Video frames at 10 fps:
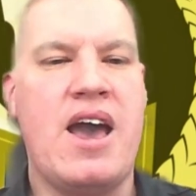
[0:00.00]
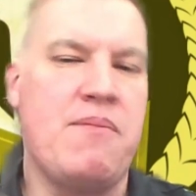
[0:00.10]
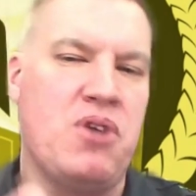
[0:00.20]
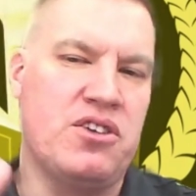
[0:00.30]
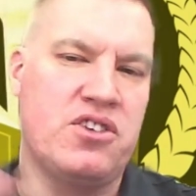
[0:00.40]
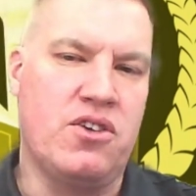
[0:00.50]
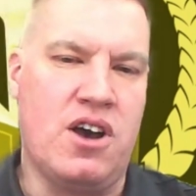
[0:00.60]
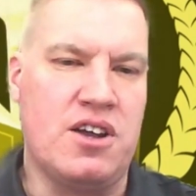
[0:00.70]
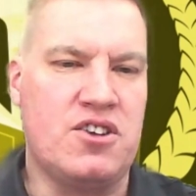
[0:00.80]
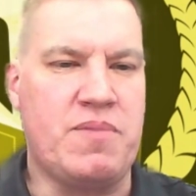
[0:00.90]
I'm also
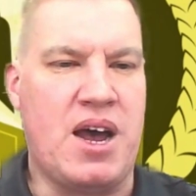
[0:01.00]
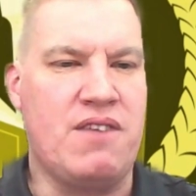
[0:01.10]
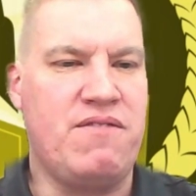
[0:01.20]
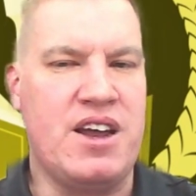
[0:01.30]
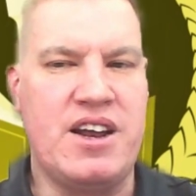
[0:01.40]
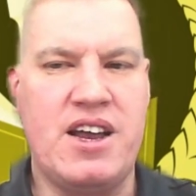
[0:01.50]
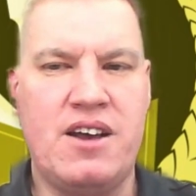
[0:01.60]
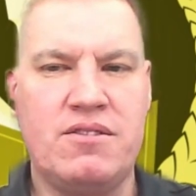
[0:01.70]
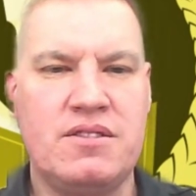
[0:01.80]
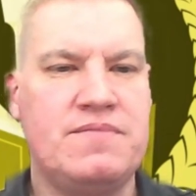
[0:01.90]
on Spotify
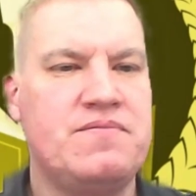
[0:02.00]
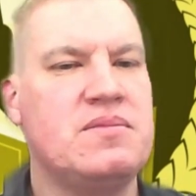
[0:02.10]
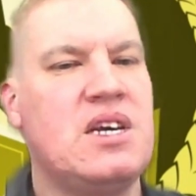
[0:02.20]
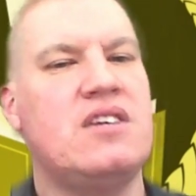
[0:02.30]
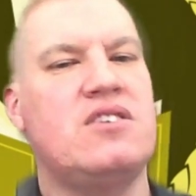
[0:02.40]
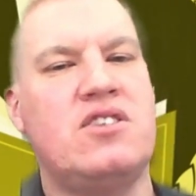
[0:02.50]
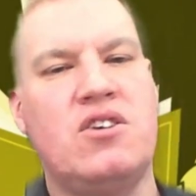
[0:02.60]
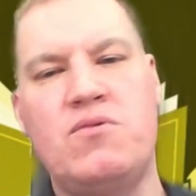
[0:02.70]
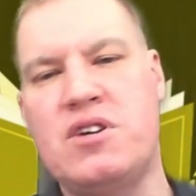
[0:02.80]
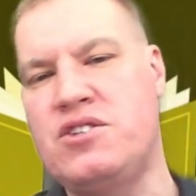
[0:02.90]
now. Let us
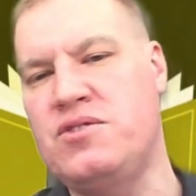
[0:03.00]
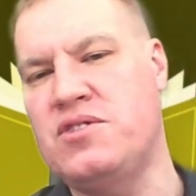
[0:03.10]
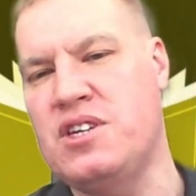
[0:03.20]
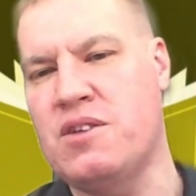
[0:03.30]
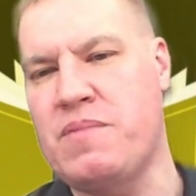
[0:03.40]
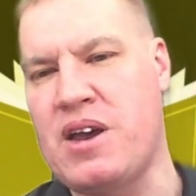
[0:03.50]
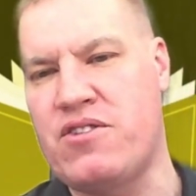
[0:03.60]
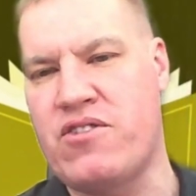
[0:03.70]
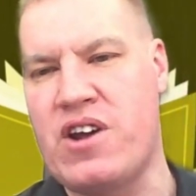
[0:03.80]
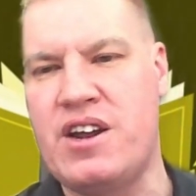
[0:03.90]
know what you think
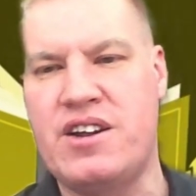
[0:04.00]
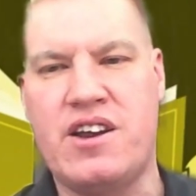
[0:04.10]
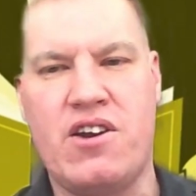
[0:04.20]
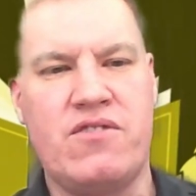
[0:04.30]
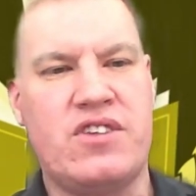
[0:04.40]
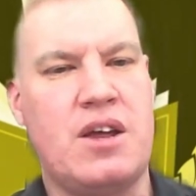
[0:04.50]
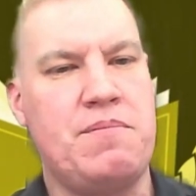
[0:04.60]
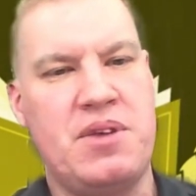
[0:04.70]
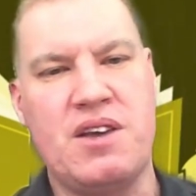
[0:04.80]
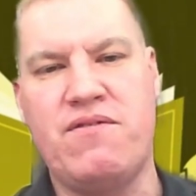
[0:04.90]
about trade, tariffs,
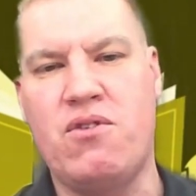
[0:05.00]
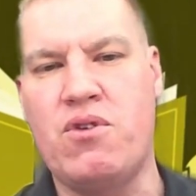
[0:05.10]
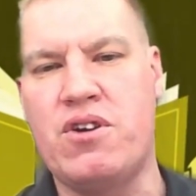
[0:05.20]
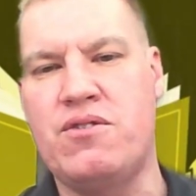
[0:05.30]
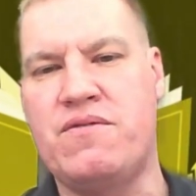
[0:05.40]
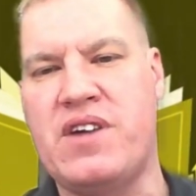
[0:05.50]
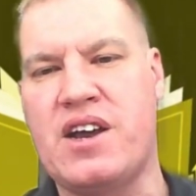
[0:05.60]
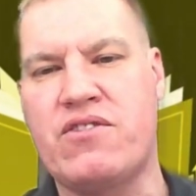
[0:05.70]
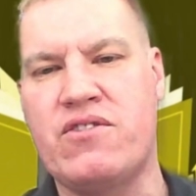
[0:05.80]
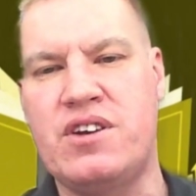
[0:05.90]
and big foreign-owned
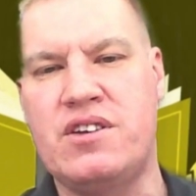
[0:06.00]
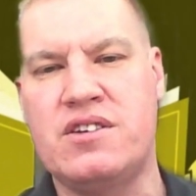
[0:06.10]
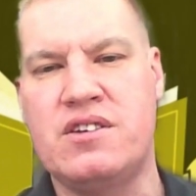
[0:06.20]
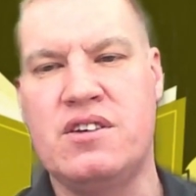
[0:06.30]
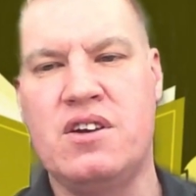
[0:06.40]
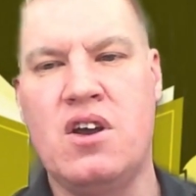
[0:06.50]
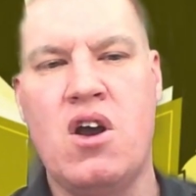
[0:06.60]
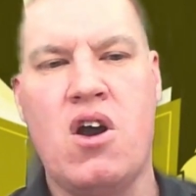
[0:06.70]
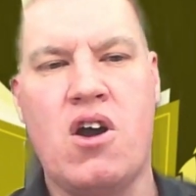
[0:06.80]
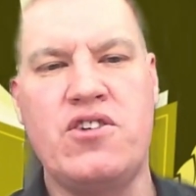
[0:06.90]
factories.
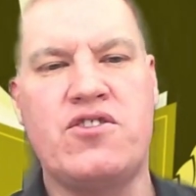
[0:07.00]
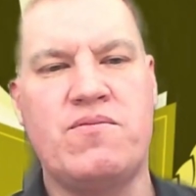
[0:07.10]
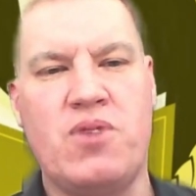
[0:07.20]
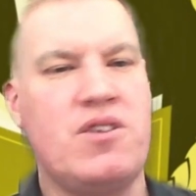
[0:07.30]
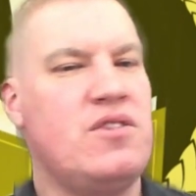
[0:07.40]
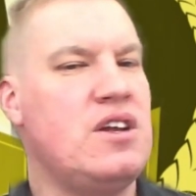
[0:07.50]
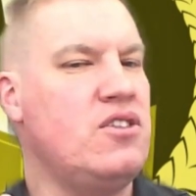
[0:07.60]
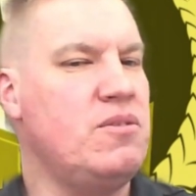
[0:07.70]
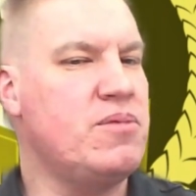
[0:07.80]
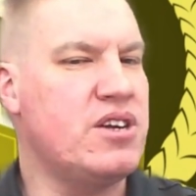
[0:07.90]
Are you smarter than a
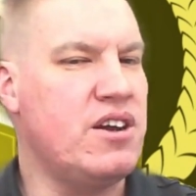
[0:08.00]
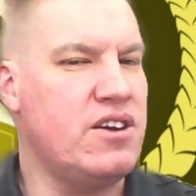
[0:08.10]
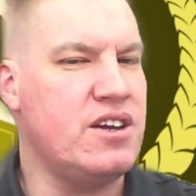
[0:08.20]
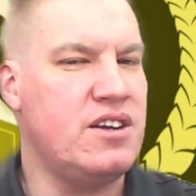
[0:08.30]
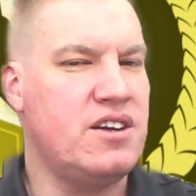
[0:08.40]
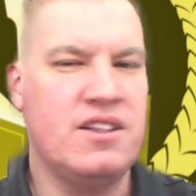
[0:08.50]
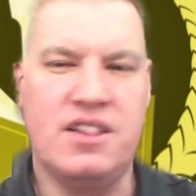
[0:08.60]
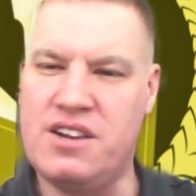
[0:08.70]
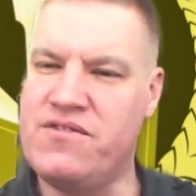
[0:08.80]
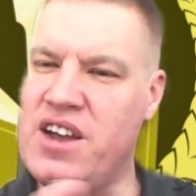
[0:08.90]
libertarian?
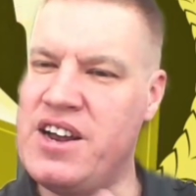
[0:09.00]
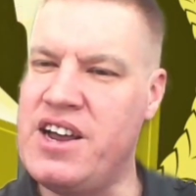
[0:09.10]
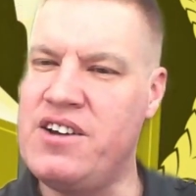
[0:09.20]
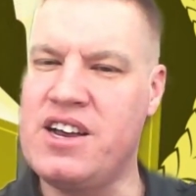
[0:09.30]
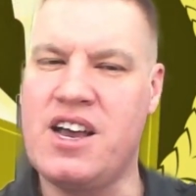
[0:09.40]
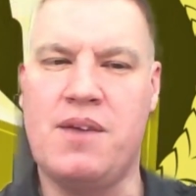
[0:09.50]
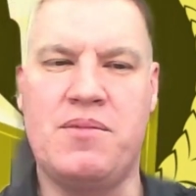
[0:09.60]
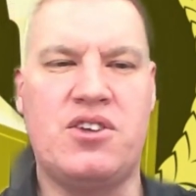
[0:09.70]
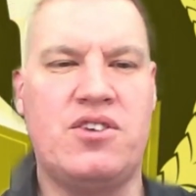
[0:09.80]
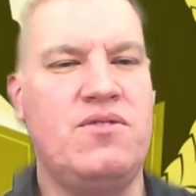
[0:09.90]
Let's find out in the
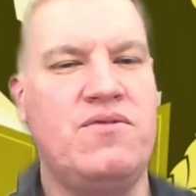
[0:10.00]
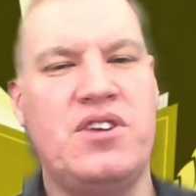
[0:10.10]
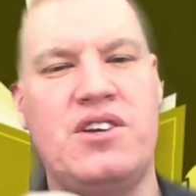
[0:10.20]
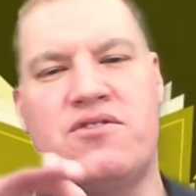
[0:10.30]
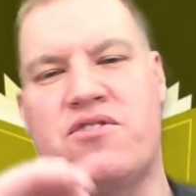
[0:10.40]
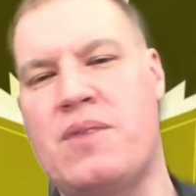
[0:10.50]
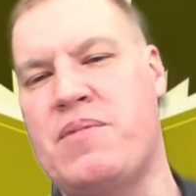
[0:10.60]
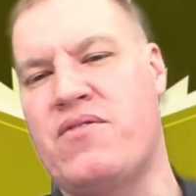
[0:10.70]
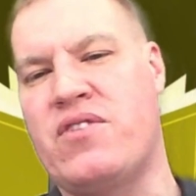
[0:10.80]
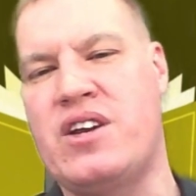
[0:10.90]
comments. New videos drop
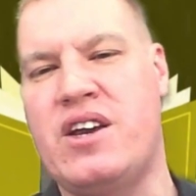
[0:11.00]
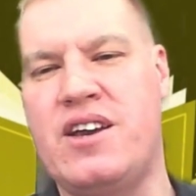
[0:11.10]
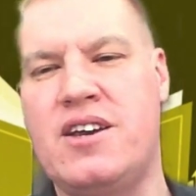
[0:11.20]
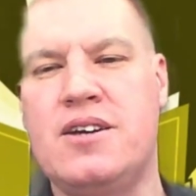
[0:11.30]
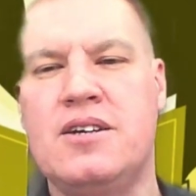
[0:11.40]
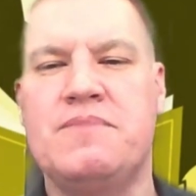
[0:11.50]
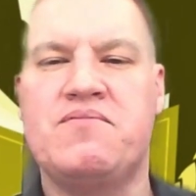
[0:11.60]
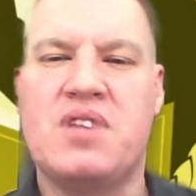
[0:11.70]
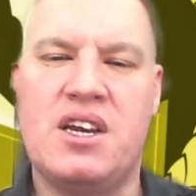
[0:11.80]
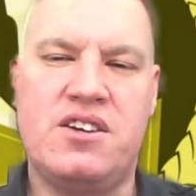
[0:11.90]
every day.
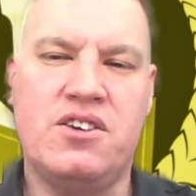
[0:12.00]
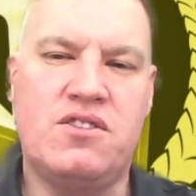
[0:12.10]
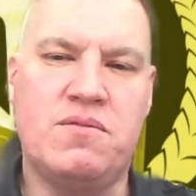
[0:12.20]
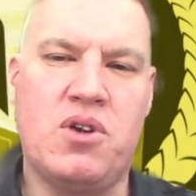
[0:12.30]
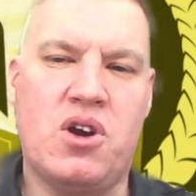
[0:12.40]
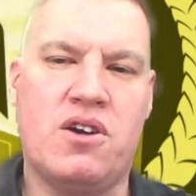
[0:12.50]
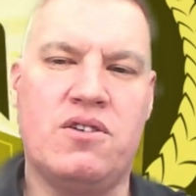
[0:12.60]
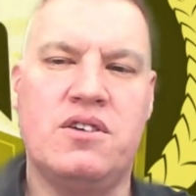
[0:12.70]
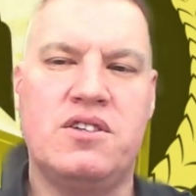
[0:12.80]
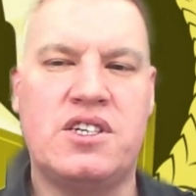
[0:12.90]
Until tomorrow,
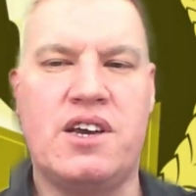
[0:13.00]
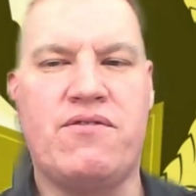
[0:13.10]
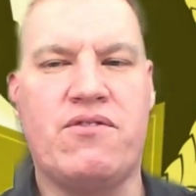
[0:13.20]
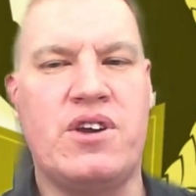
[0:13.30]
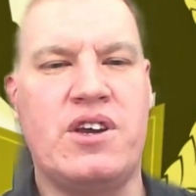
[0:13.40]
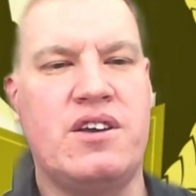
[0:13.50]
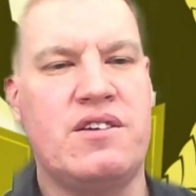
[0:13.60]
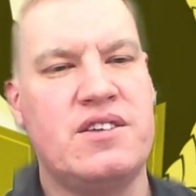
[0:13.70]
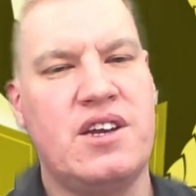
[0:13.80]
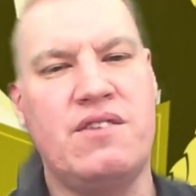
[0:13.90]
stay free,
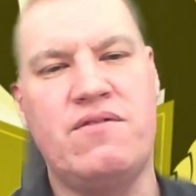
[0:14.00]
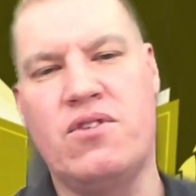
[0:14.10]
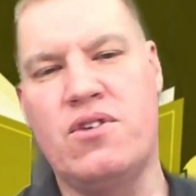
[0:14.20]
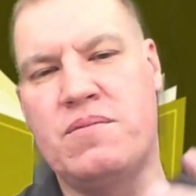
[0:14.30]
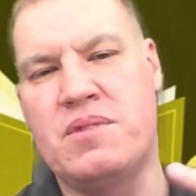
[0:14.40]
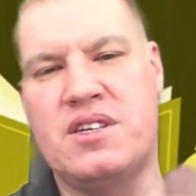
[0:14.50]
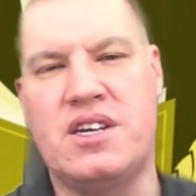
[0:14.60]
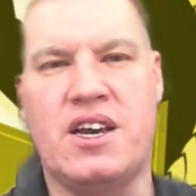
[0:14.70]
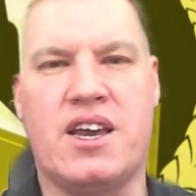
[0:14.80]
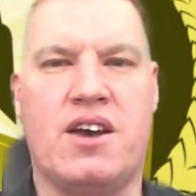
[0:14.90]
stay informed,
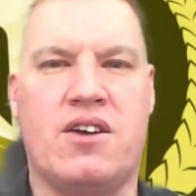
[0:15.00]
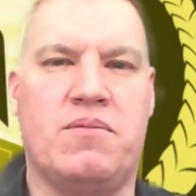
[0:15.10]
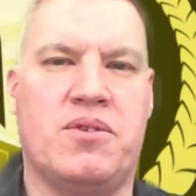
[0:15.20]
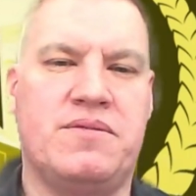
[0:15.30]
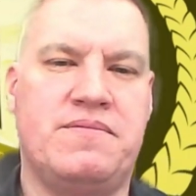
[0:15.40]
stay accountable.